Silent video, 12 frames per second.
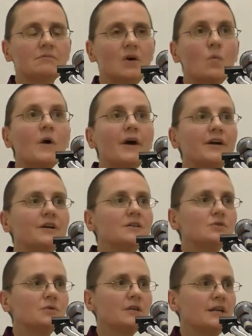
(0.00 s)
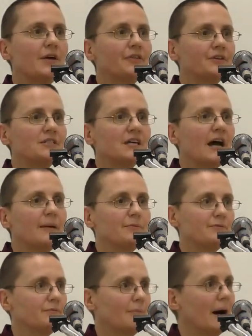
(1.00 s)
awareness or another type
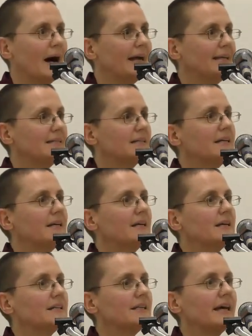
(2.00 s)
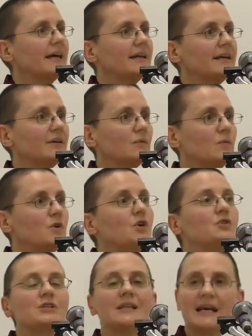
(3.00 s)
of mind that we
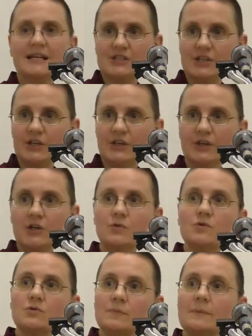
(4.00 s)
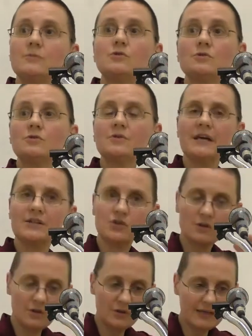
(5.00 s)
utilize here in order to be able to do that. So
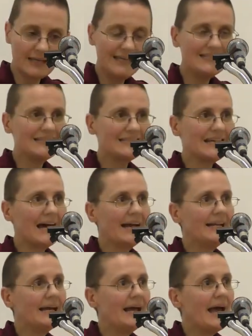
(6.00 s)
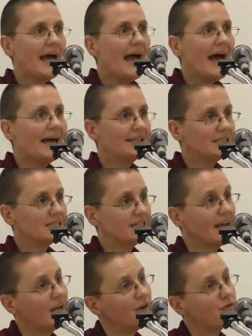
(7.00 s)
looking inside and
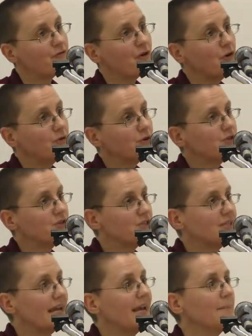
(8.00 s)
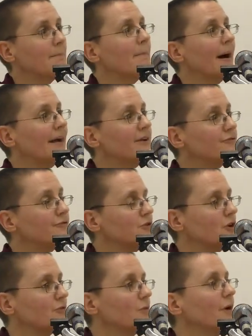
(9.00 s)
staying focused, staying
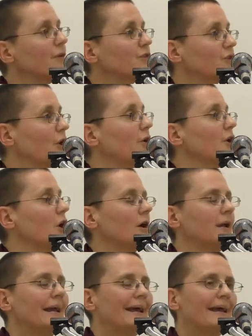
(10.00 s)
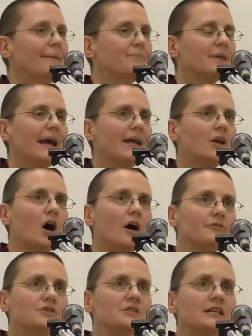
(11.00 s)
mindful of what's going on. And
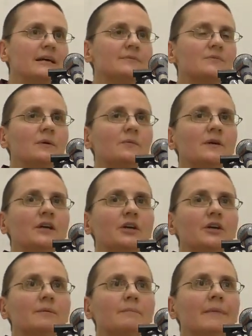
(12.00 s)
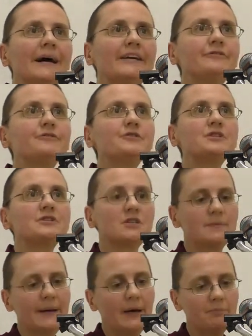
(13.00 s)
oftentimes when we hear mindfulness is
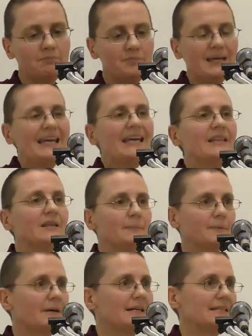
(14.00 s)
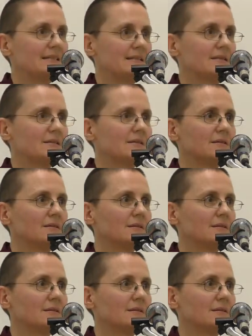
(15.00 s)
about being in the present,